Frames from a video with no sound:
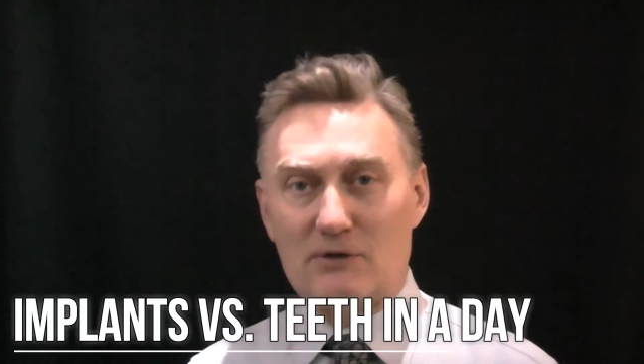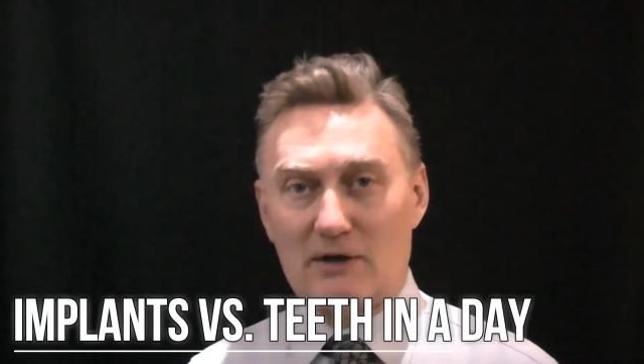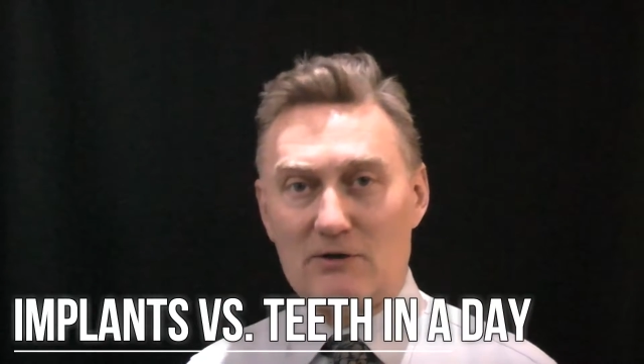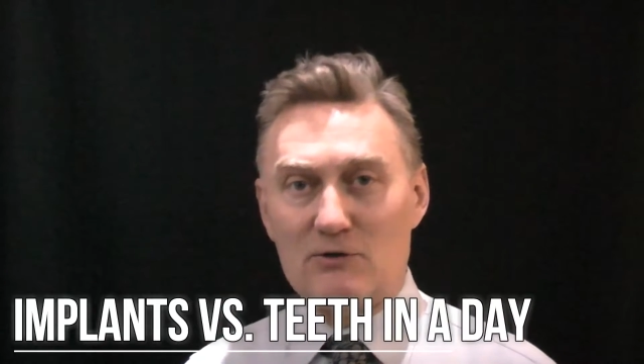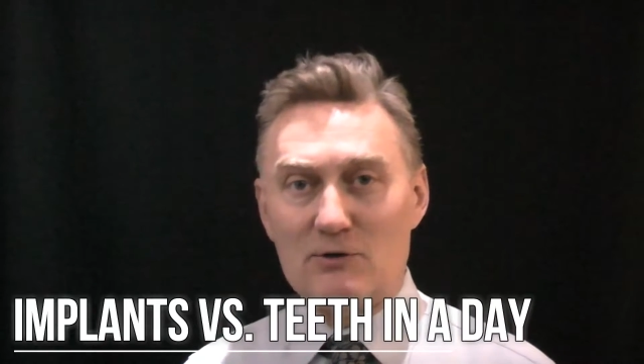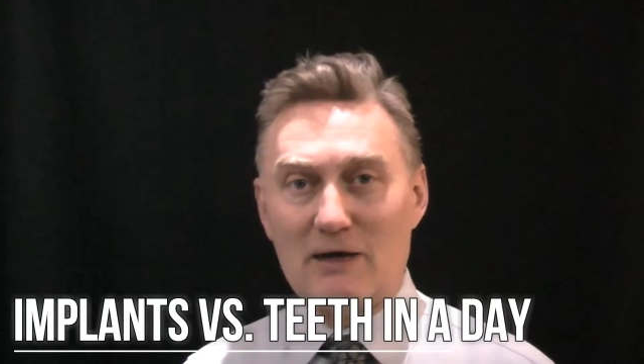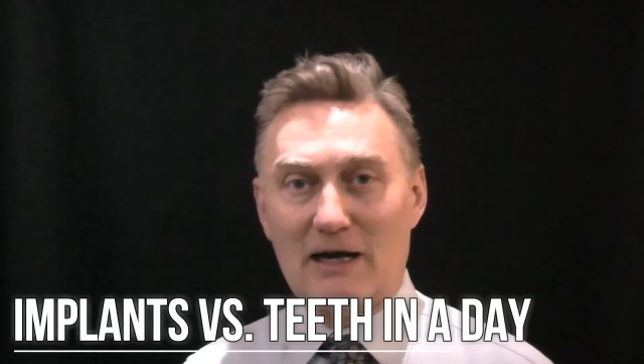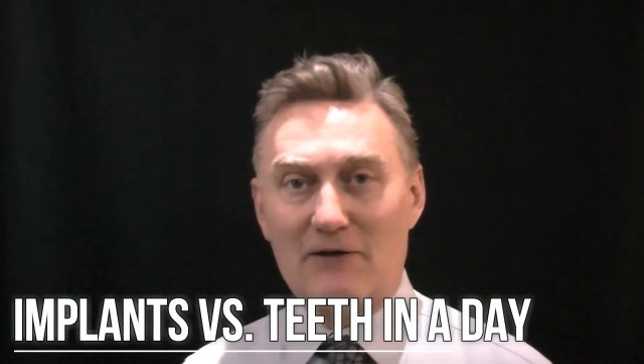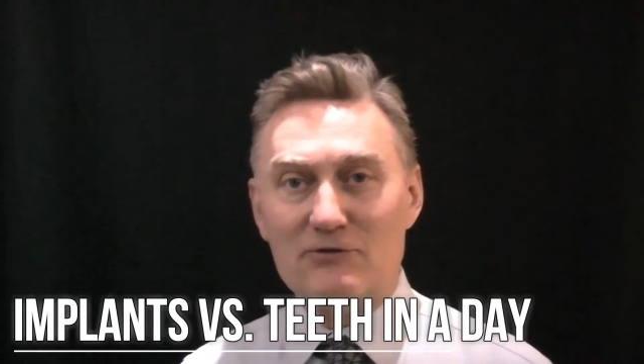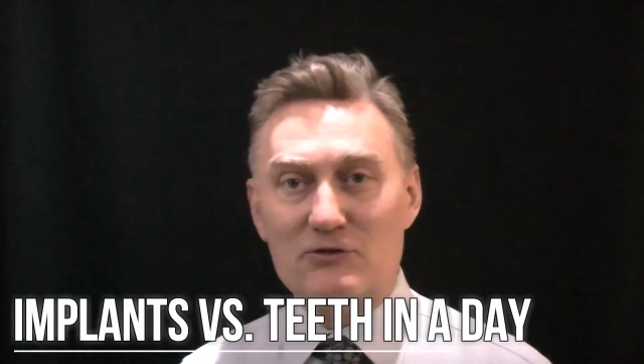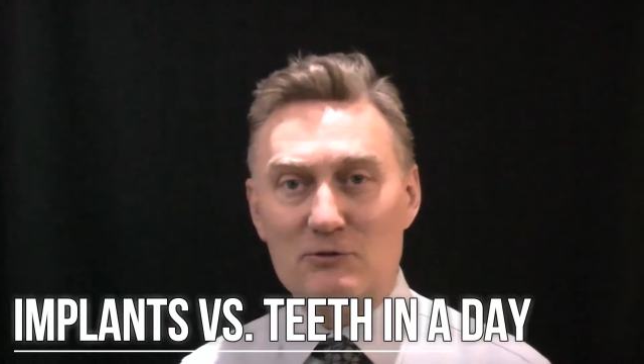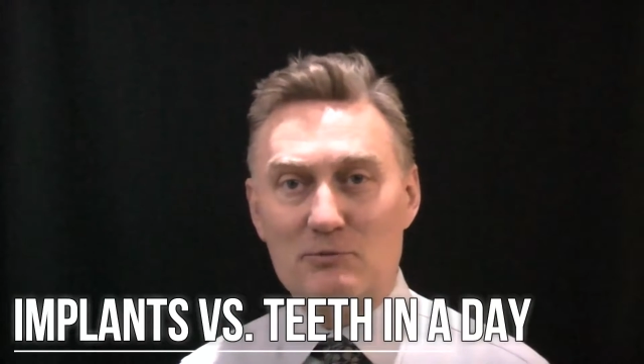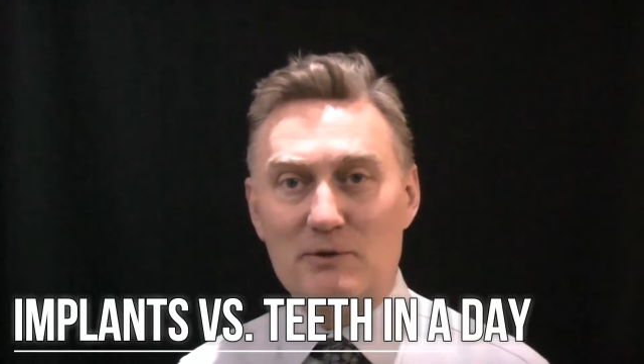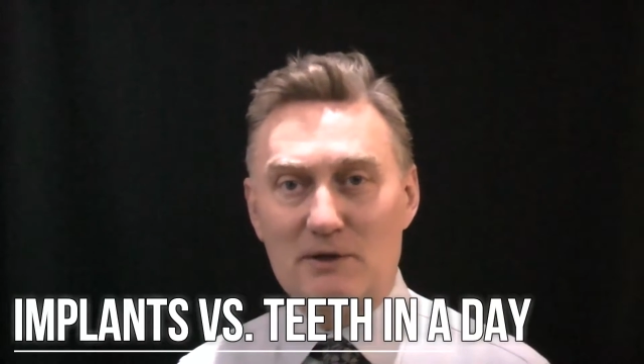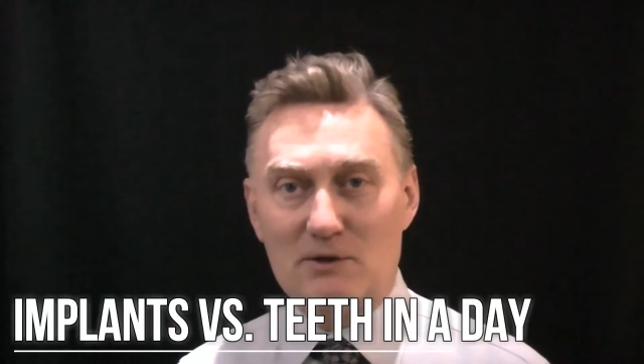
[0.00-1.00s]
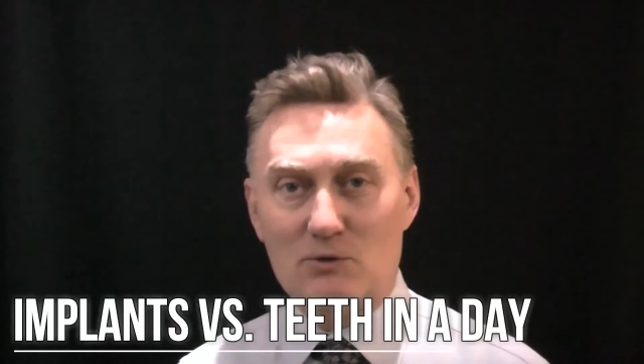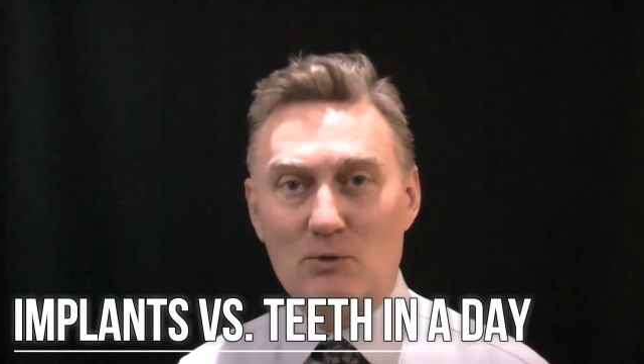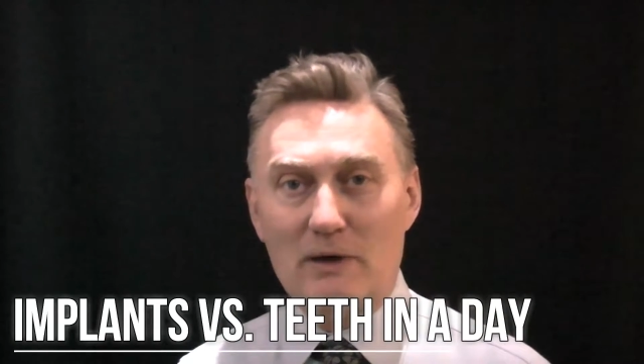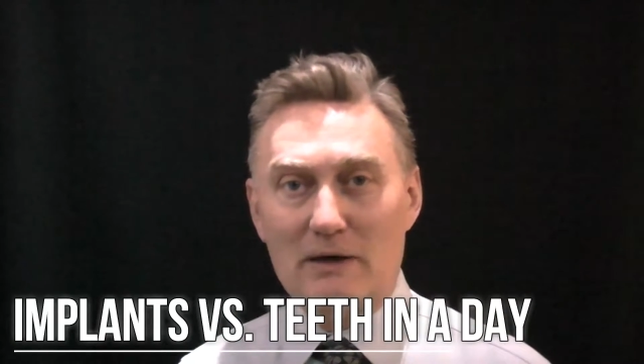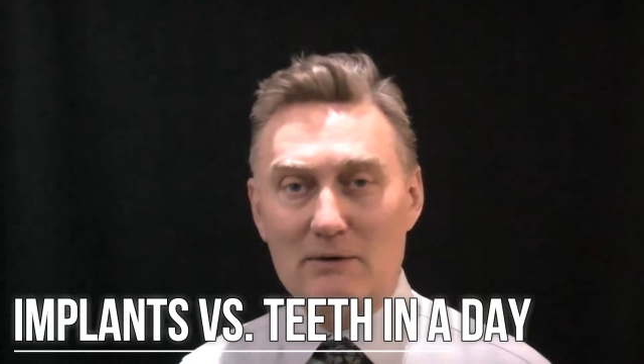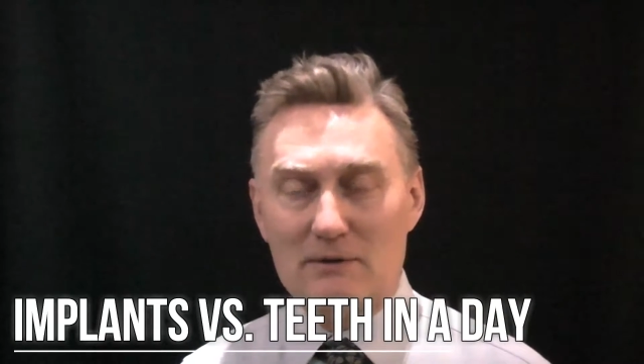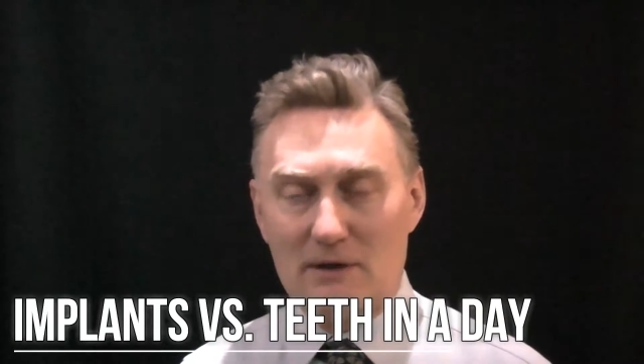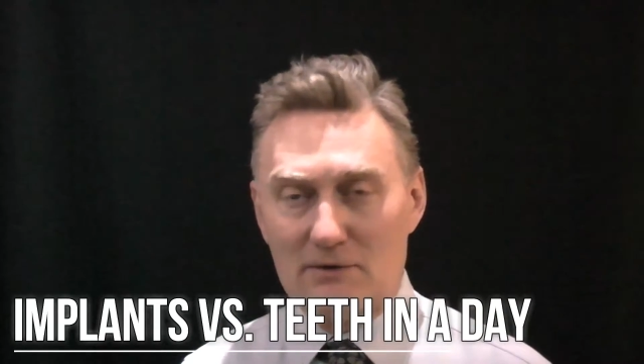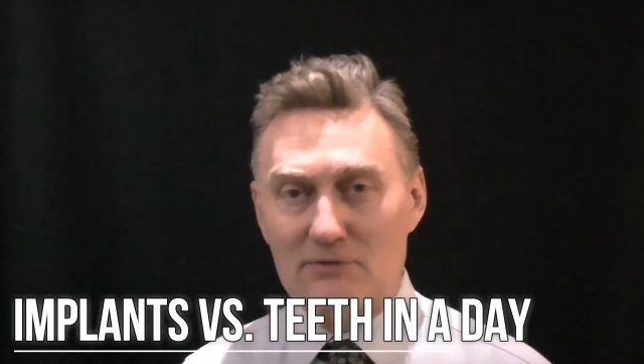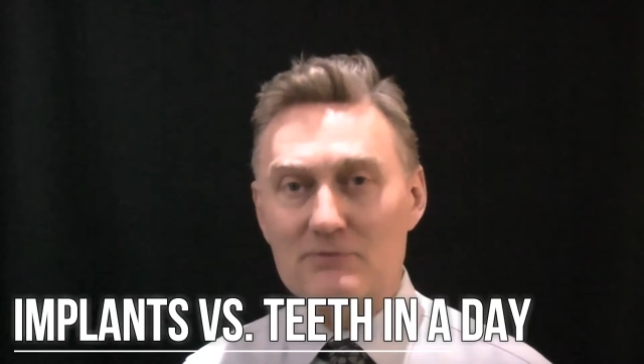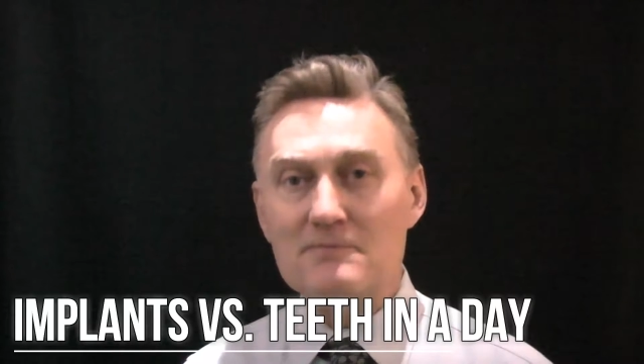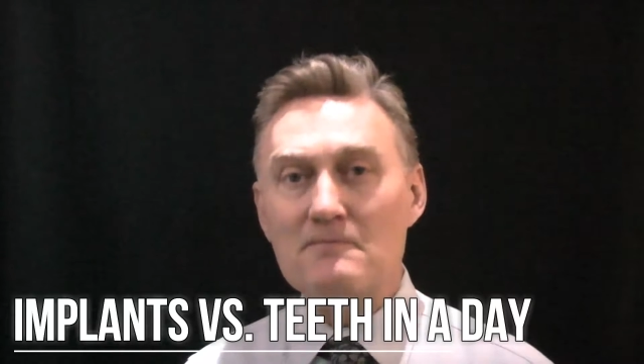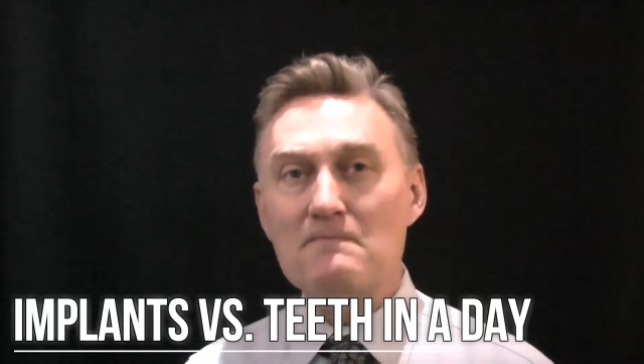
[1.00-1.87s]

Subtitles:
that you have to be aware of.